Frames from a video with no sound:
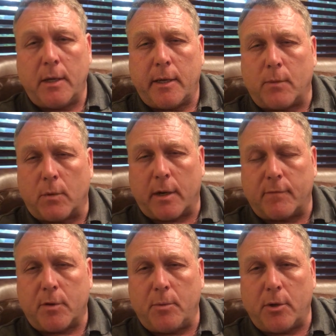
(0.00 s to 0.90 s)
and what
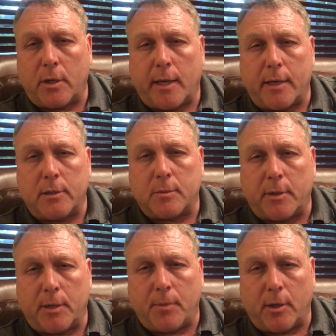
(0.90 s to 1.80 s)
I've communicated to
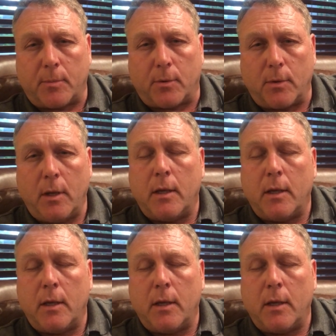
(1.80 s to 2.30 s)
many people